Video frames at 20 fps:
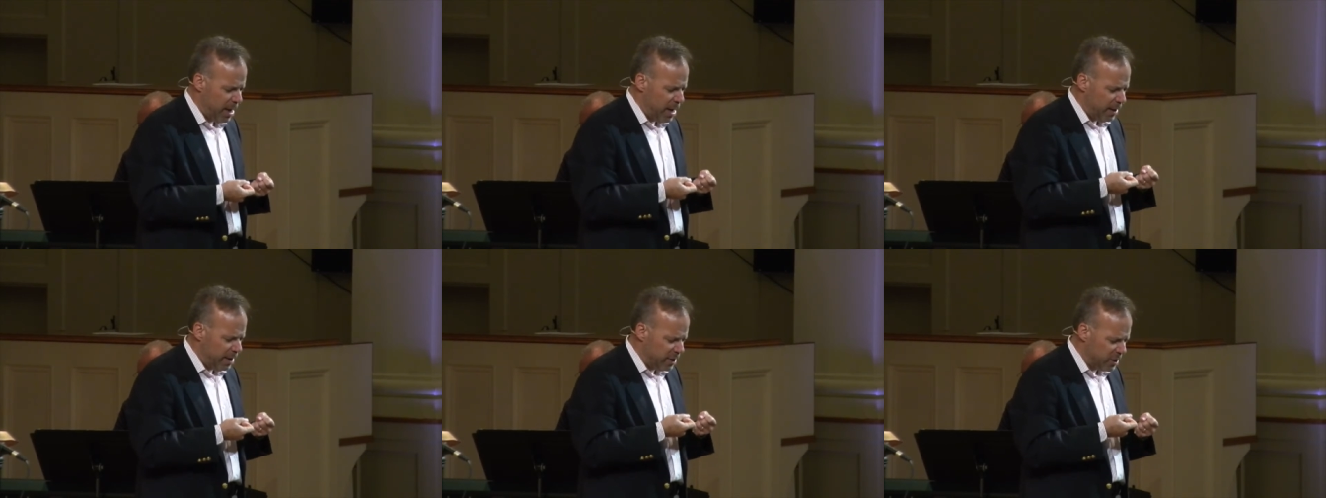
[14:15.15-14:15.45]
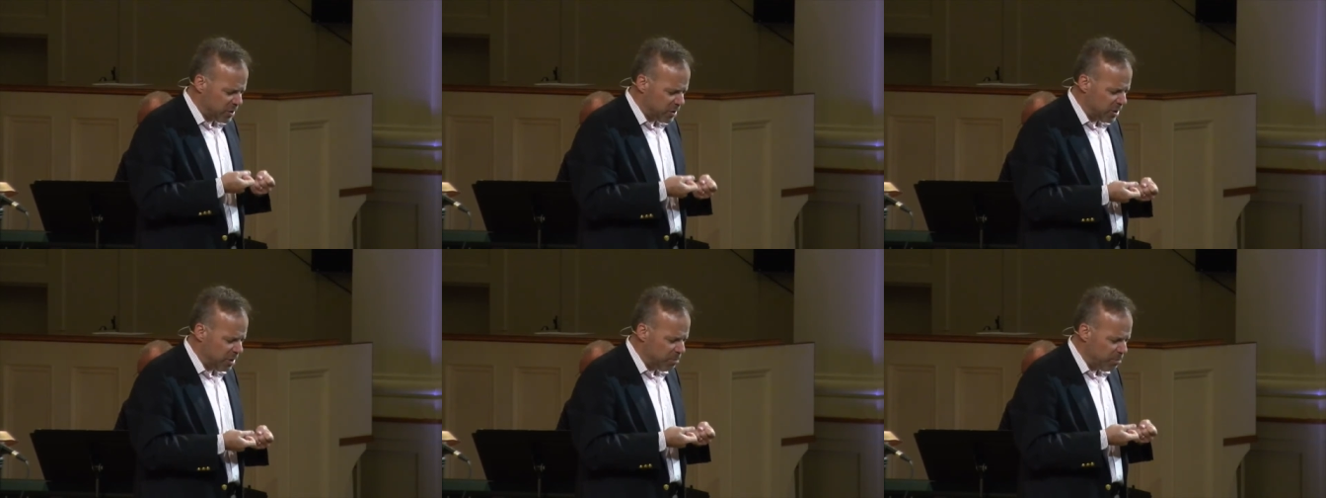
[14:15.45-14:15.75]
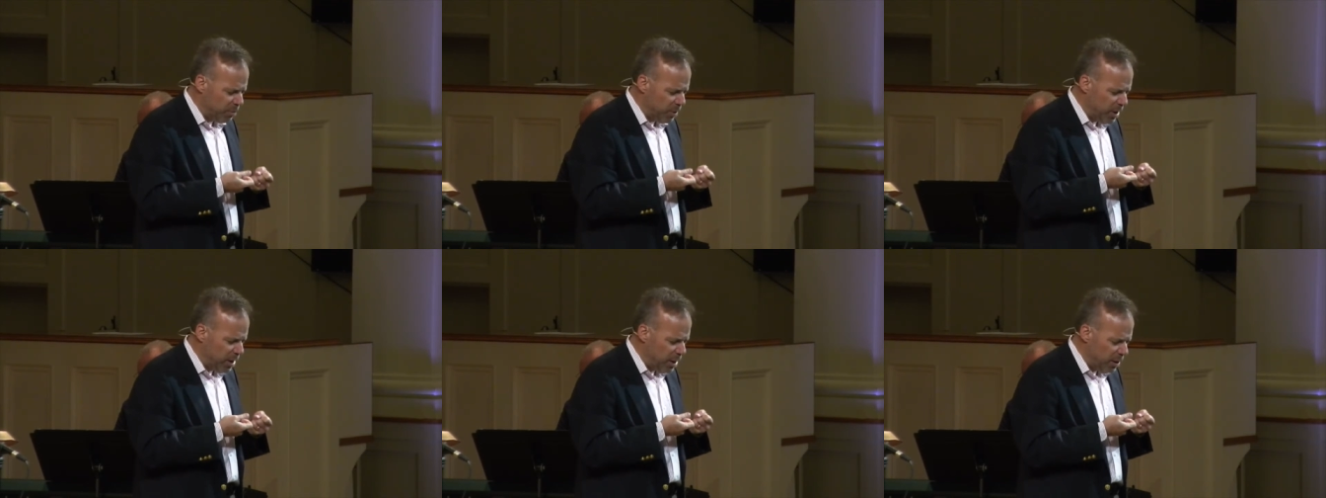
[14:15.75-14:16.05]
to
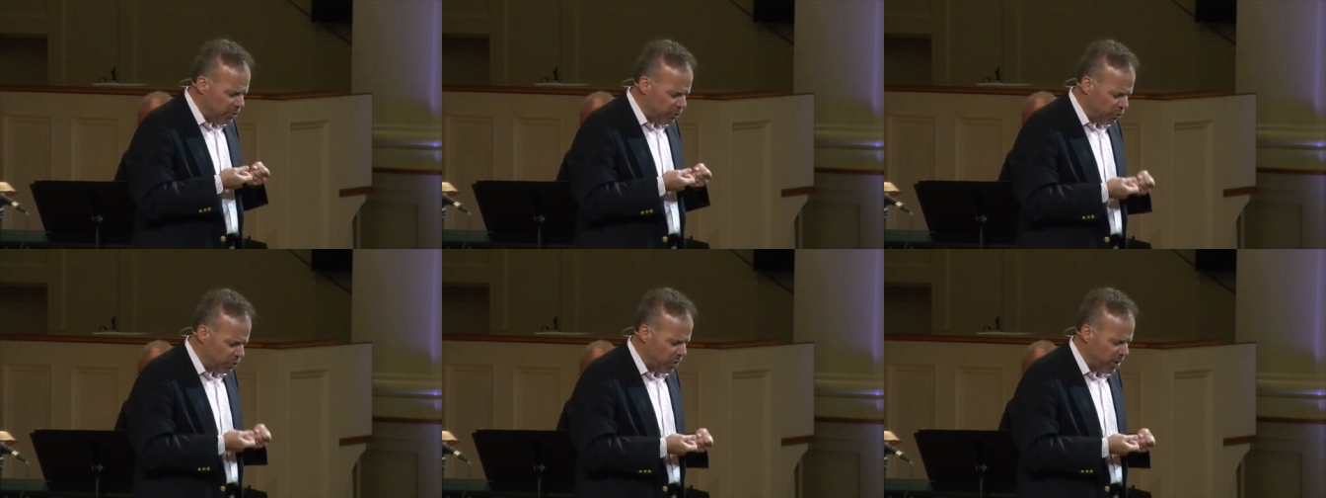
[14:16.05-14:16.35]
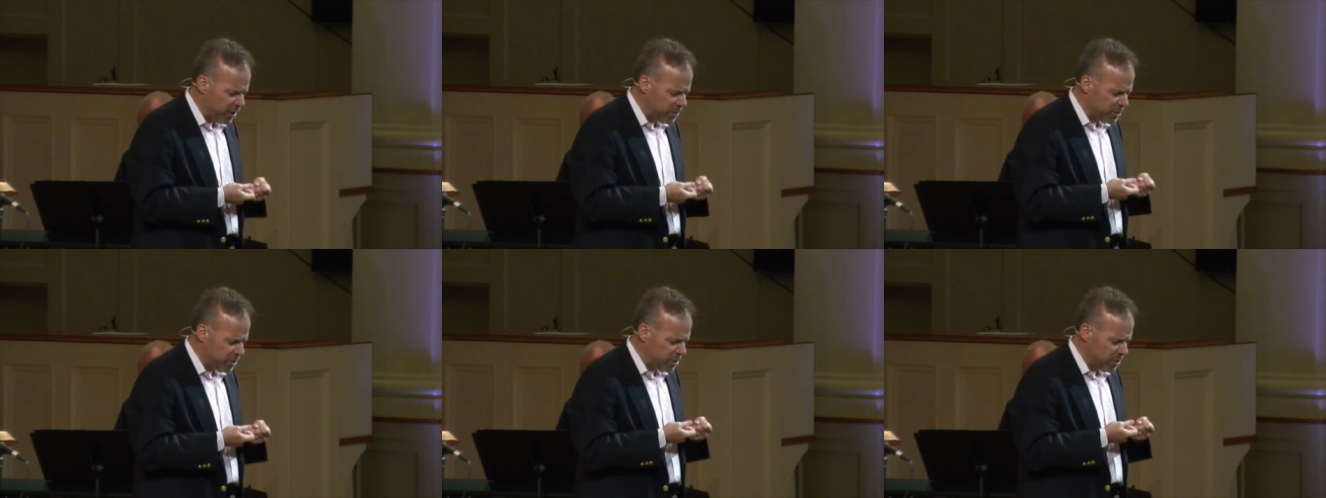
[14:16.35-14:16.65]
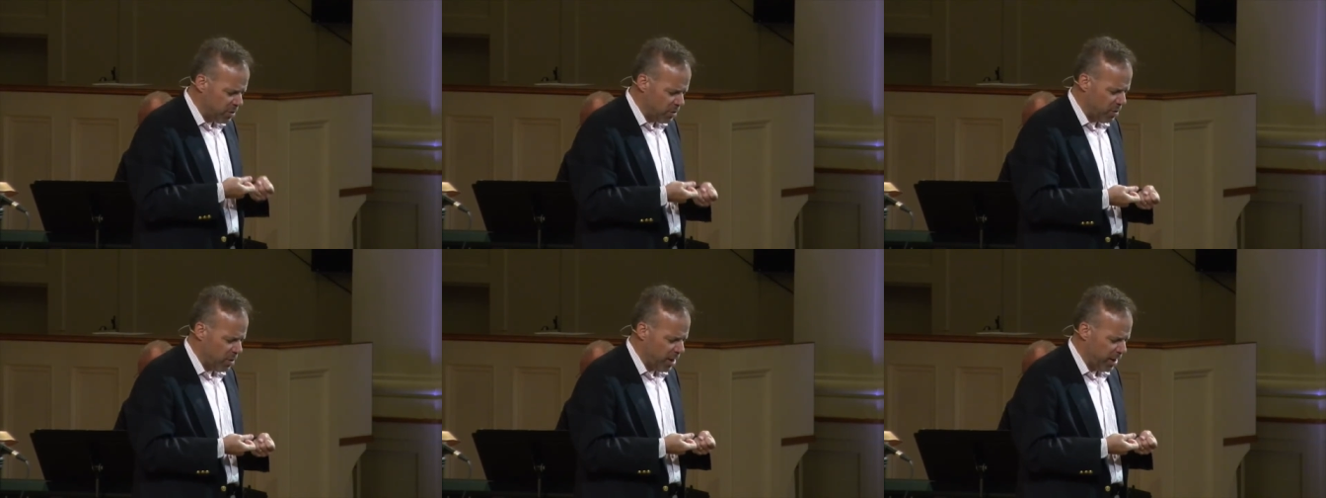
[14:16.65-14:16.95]
simply
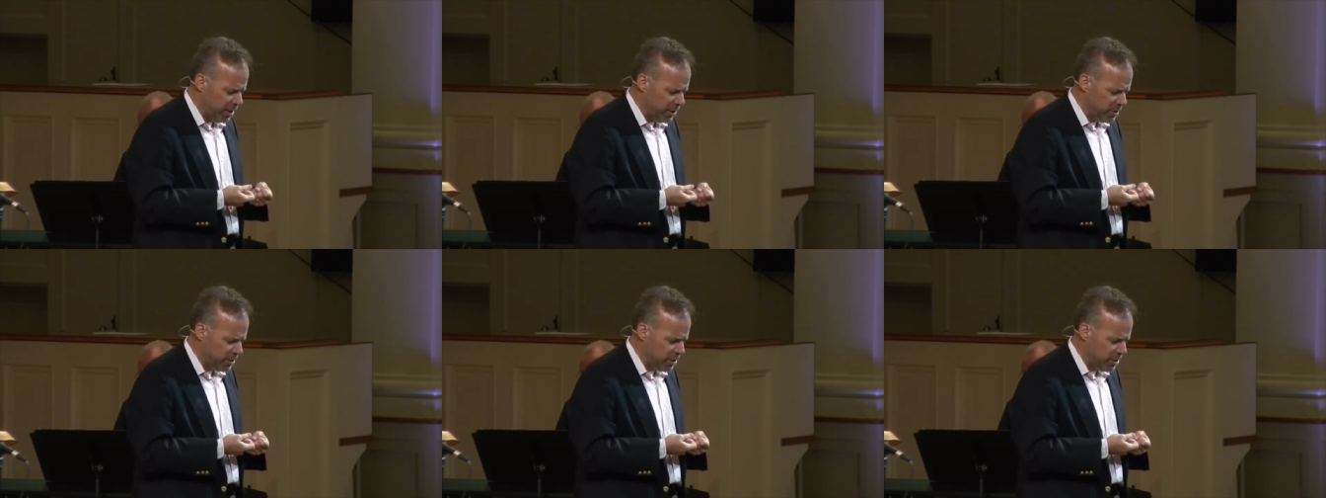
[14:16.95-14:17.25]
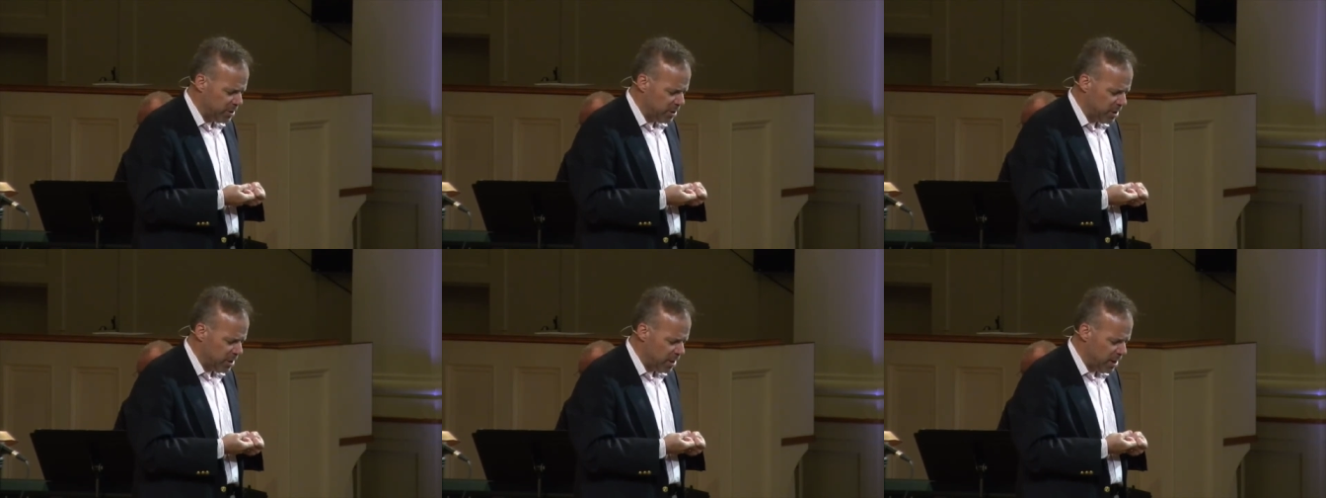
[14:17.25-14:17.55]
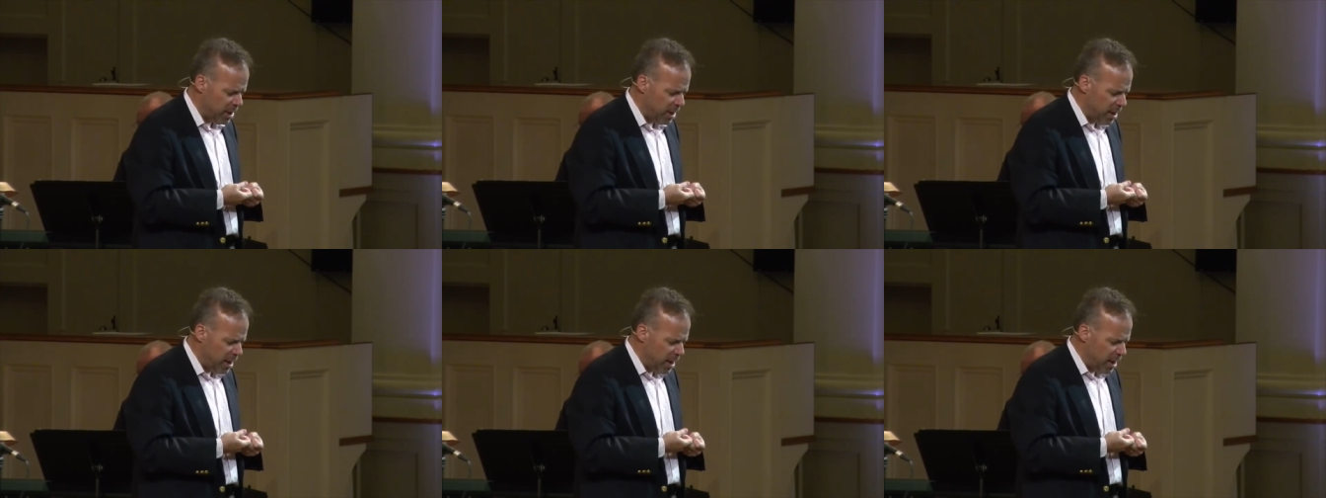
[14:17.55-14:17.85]
trust Christ.
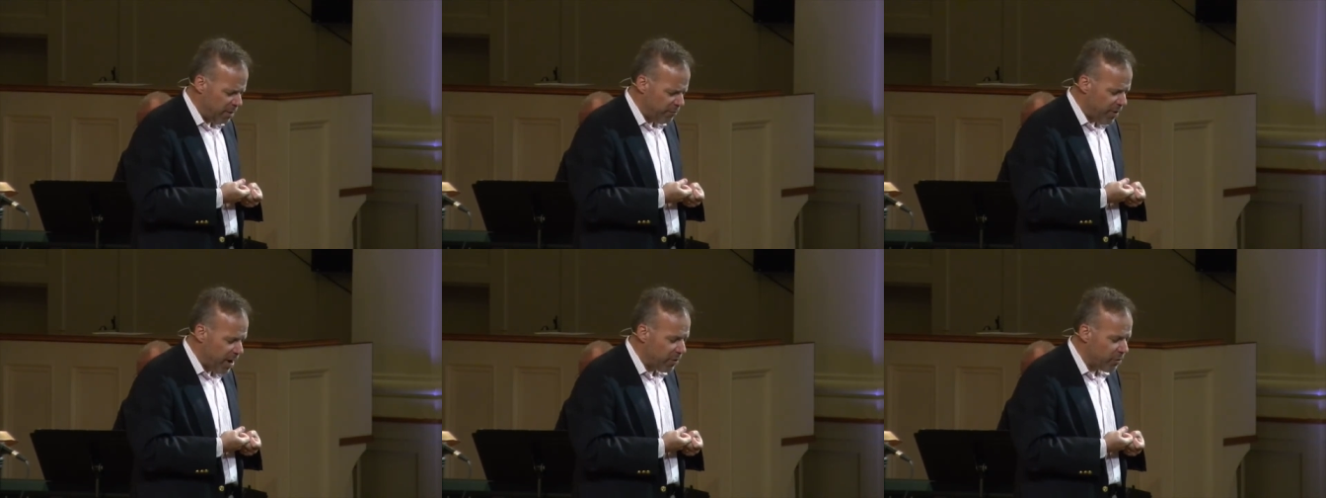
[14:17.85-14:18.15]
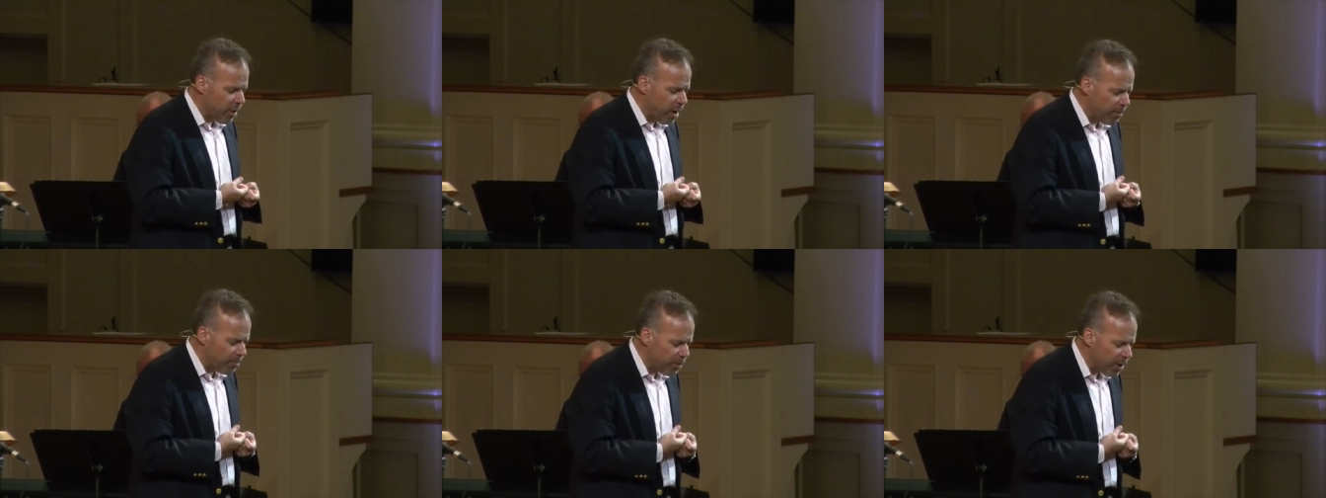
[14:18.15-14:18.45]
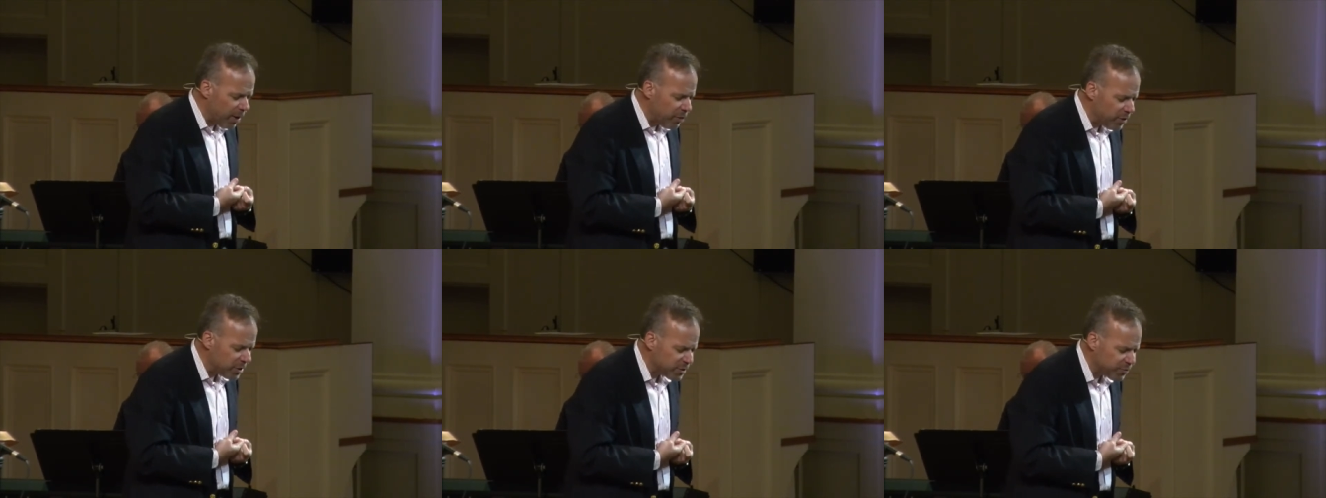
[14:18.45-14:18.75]
Father, I
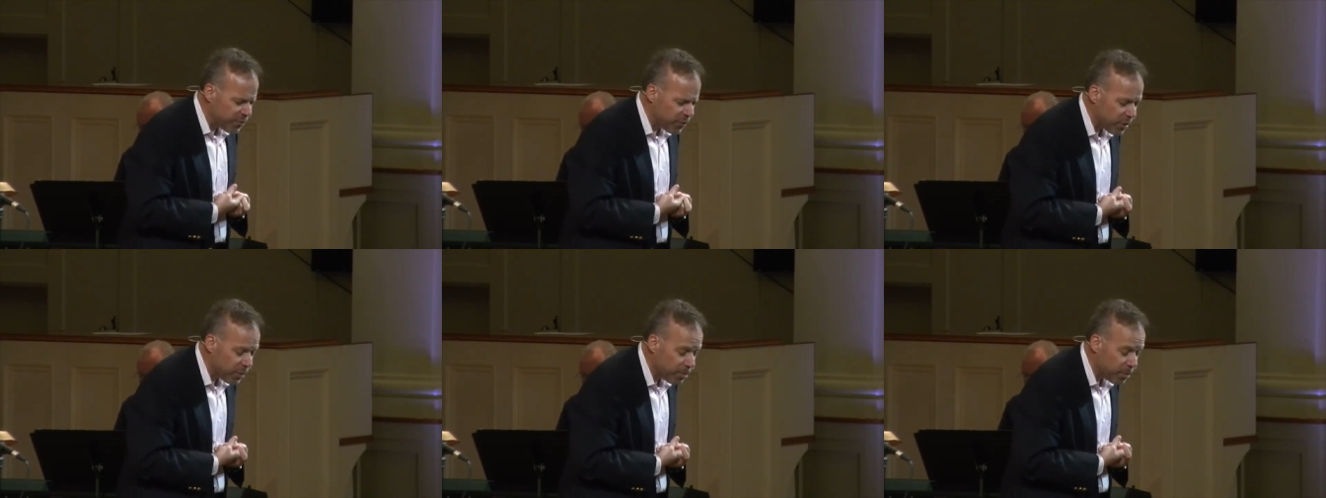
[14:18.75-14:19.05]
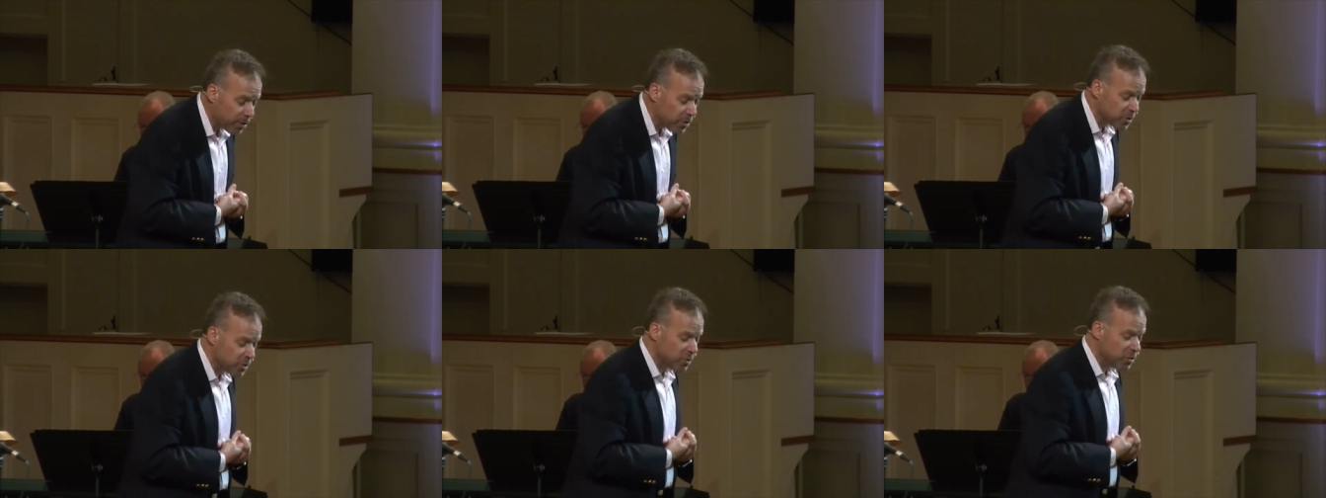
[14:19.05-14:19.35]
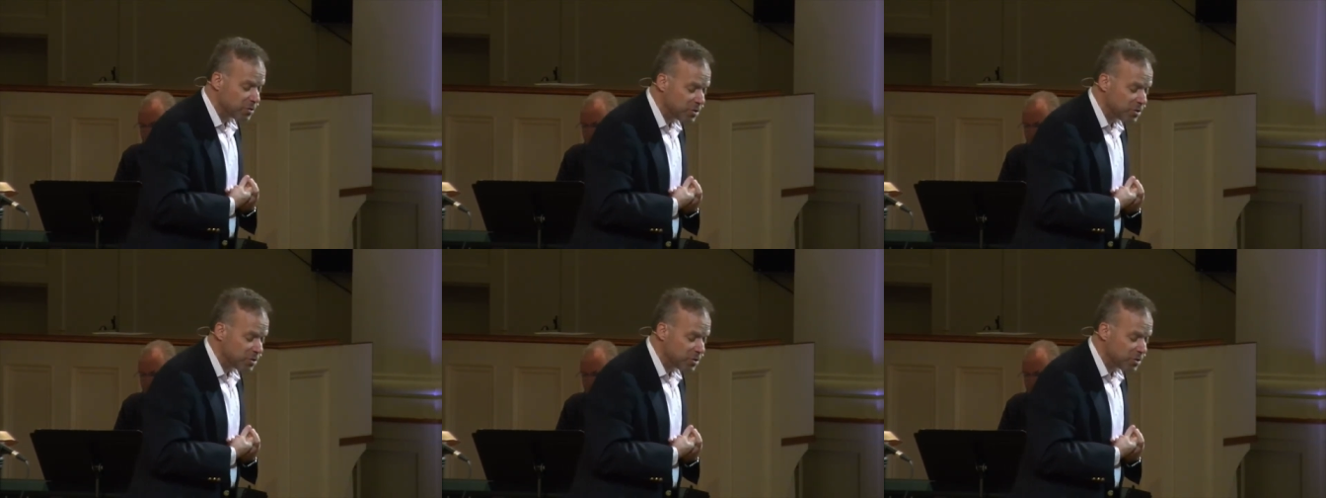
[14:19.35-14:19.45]
pray this for the person